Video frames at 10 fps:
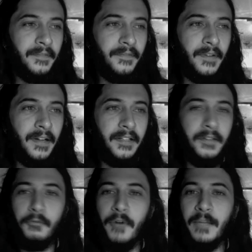finally
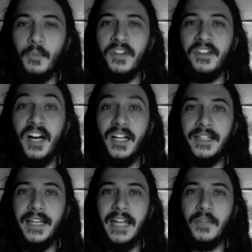the rain was
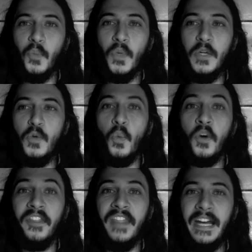done and we
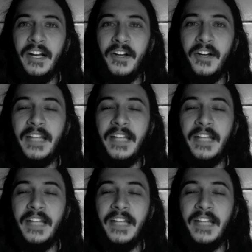were there,